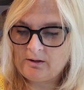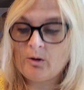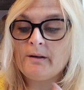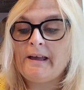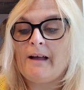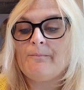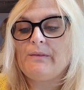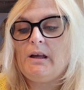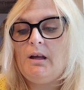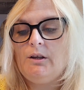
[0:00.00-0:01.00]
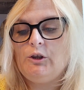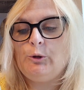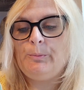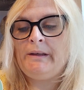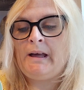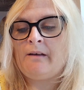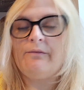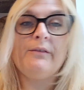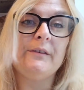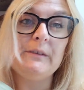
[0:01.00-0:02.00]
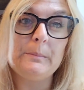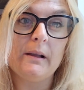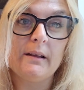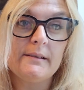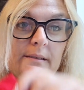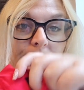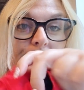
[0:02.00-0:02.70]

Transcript: Oh yeah, UPF 50 plus.